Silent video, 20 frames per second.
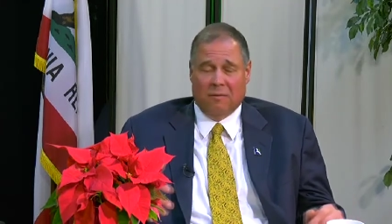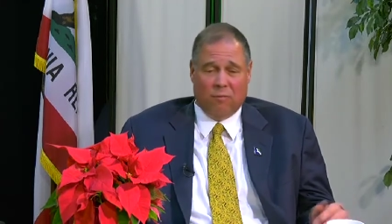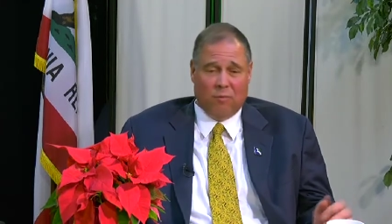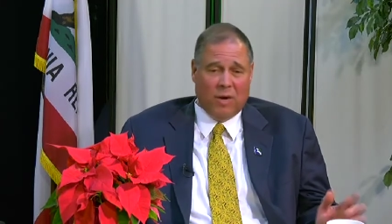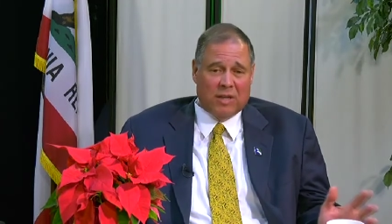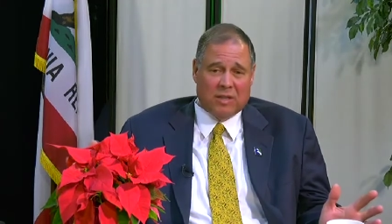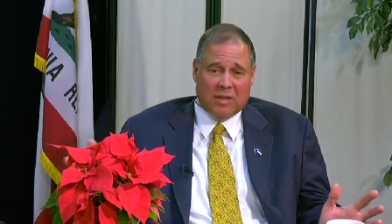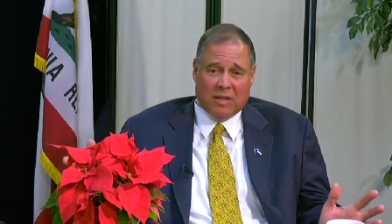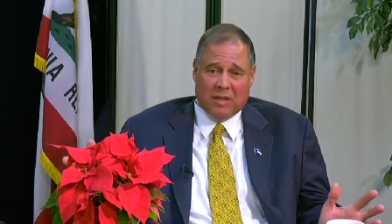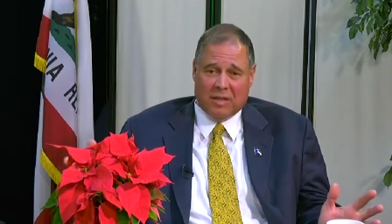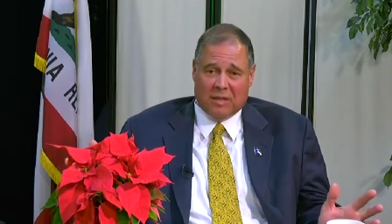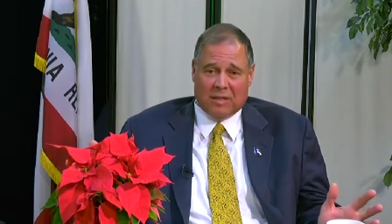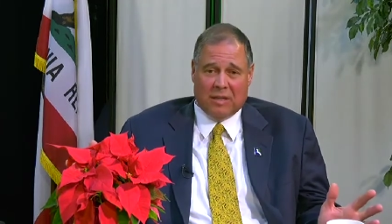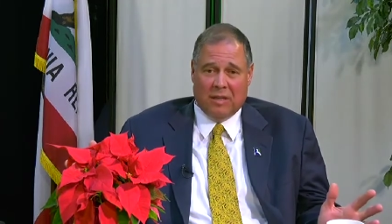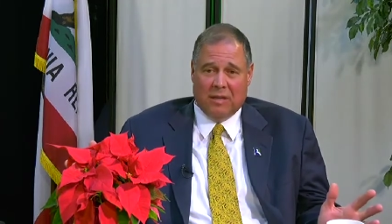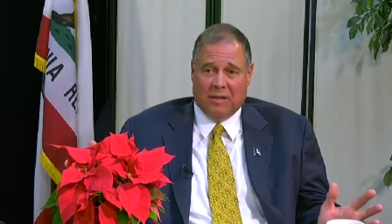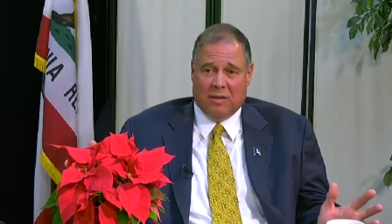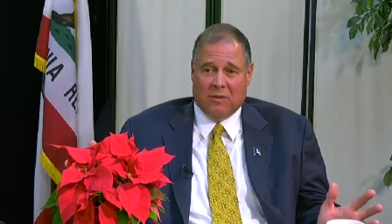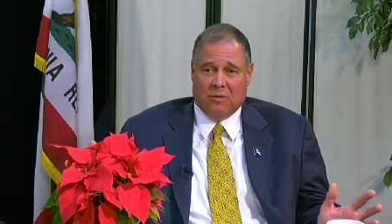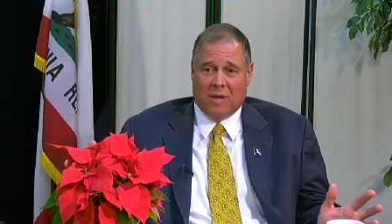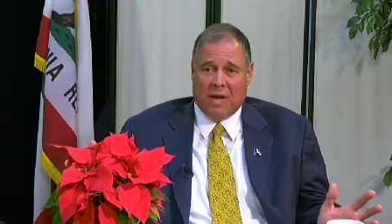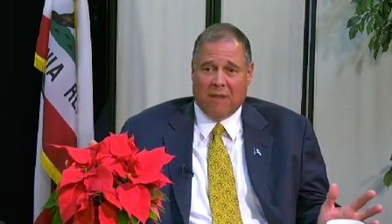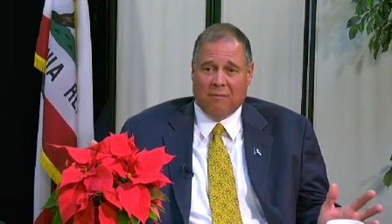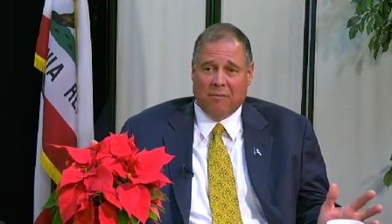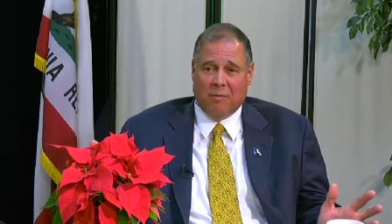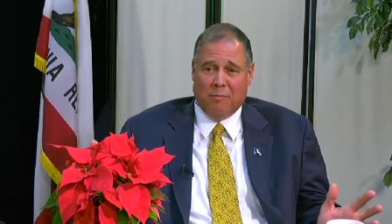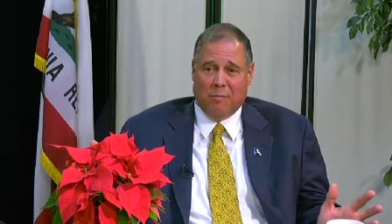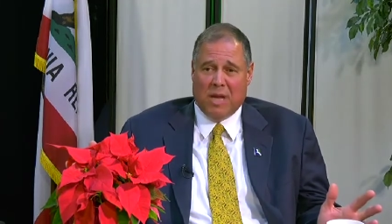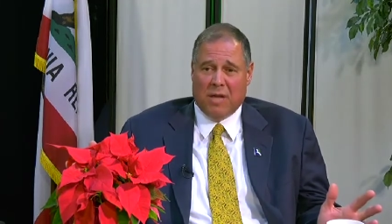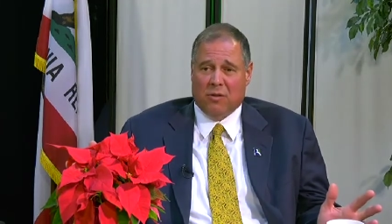Residents, it, you'd
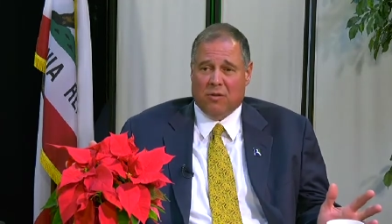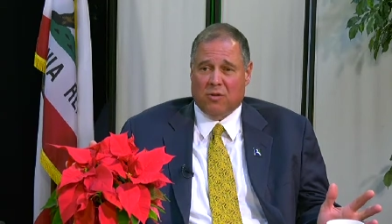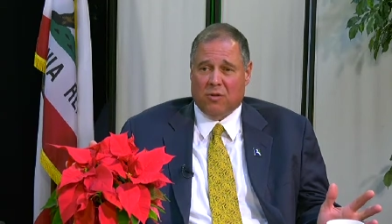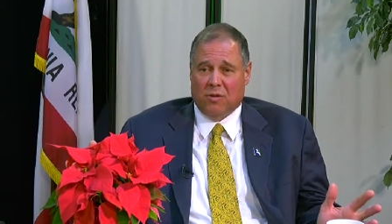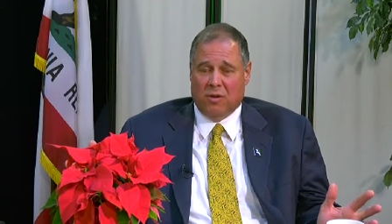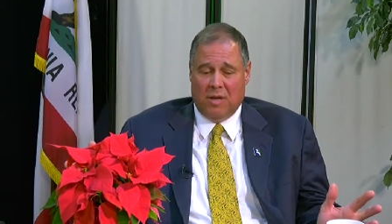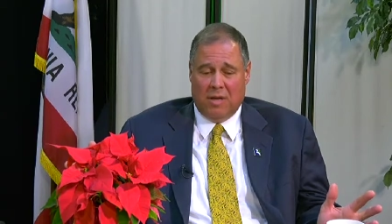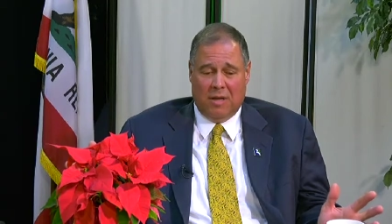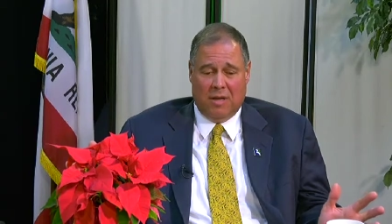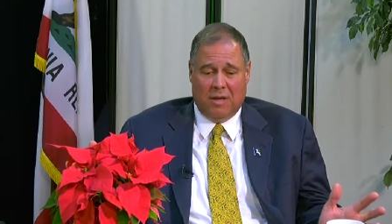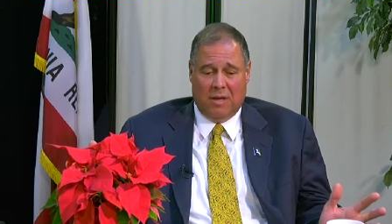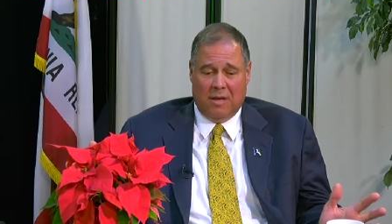have a major